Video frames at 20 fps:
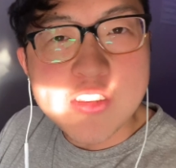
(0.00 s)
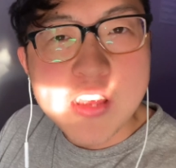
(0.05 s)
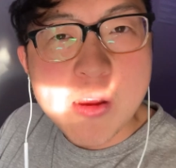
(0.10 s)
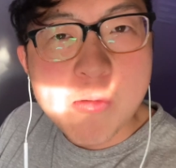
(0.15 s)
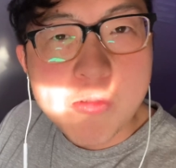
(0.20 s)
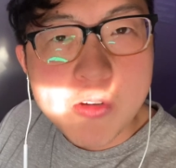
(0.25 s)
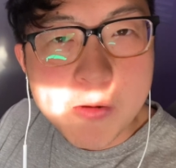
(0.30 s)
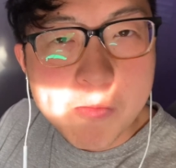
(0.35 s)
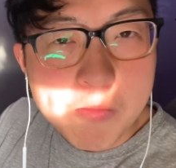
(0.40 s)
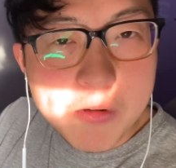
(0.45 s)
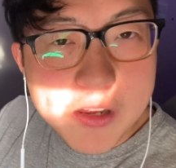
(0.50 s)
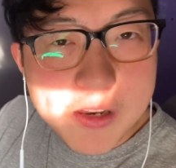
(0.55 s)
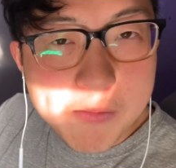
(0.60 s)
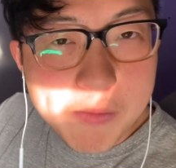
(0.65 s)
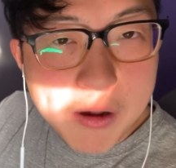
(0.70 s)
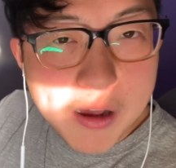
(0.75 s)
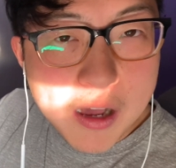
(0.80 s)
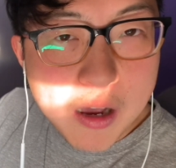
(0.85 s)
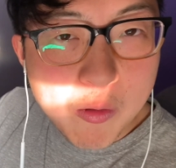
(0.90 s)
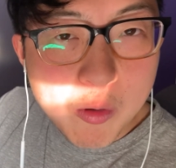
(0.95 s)
and I were complaining
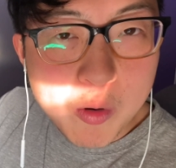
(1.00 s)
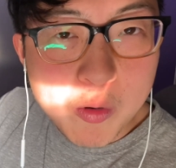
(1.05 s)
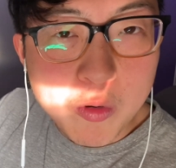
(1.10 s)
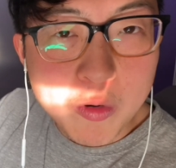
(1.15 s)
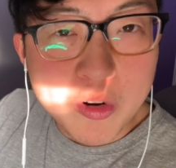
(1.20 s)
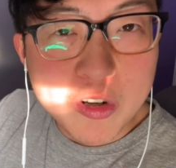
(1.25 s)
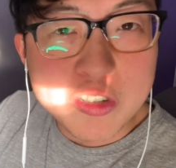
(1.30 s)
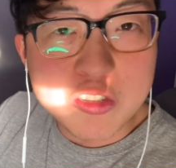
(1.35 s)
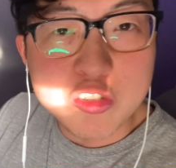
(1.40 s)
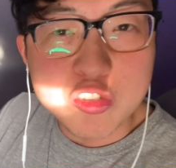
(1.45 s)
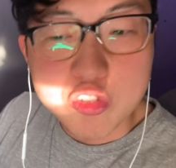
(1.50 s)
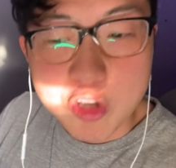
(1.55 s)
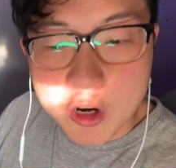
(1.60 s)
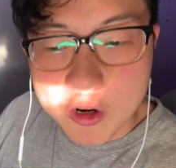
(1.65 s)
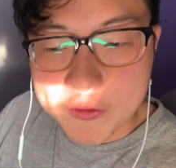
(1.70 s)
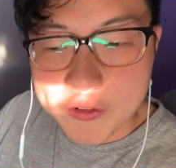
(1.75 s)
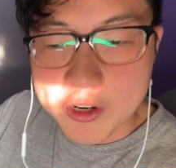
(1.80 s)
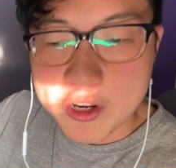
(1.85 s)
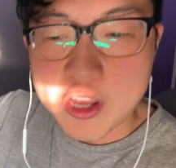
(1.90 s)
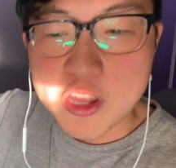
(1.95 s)
about how we were already
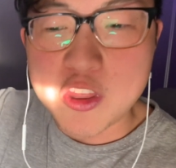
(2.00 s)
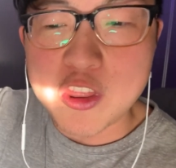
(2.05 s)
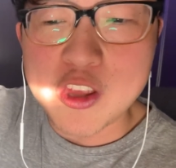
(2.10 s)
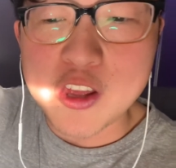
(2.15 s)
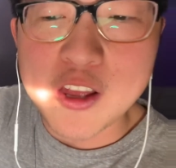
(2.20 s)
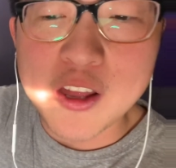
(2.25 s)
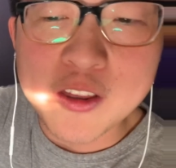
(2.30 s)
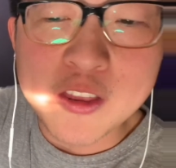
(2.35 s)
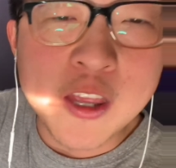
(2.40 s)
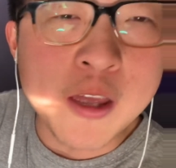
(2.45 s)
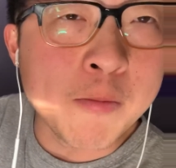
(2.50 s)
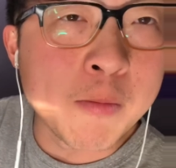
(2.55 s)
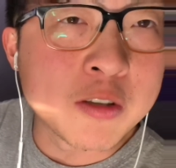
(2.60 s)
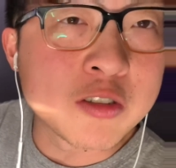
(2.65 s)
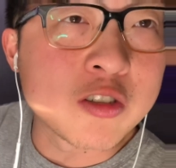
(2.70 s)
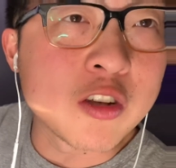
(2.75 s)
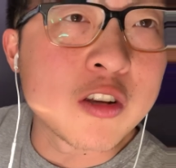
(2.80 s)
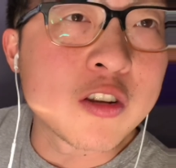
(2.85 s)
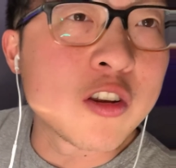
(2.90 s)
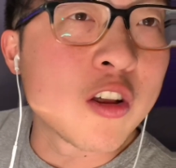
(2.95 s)
starving, and the
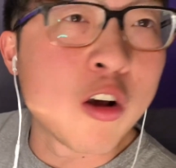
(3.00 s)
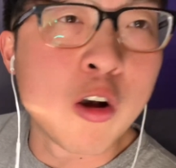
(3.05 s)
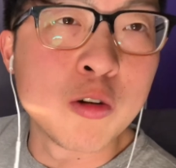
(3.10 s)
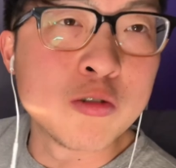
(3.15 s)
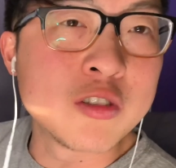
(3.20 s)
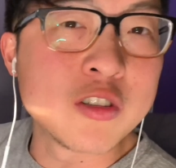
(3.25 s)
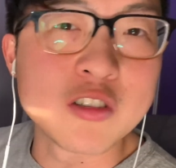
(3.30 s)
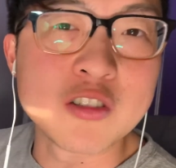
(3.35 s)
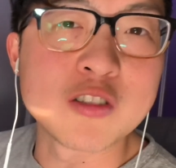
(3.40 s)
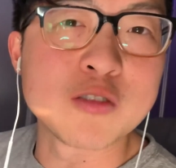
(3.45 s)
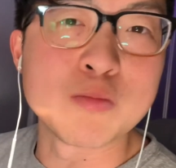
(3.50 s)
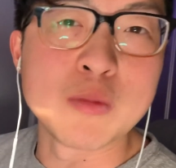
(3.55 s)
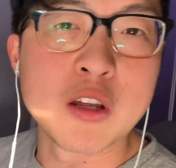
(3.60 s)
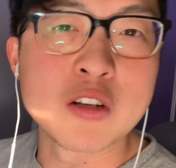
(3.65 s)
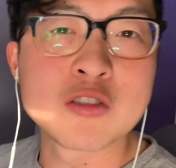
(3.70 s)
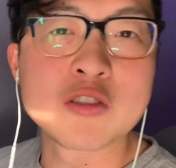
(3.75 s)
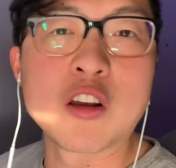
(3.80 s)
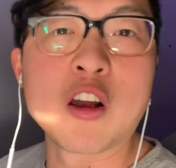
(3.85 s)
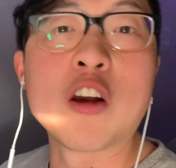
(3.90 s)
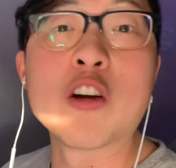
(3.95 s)
hostesses
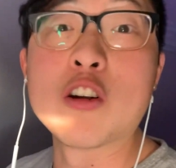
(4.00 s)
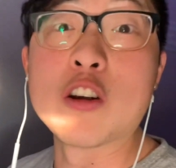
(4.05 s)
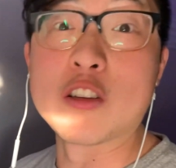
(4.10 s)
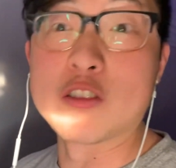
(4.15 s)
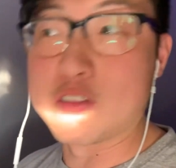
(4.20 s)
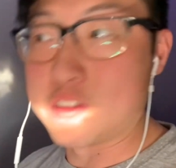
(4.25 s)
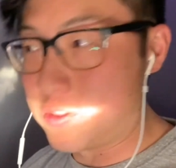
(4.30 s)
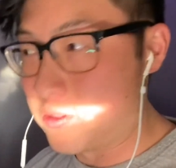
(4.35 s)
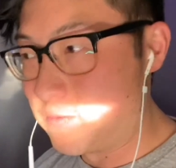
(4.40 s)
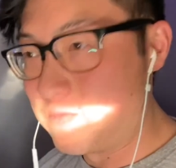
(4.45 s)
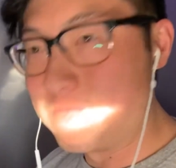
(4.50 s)
must have heard us.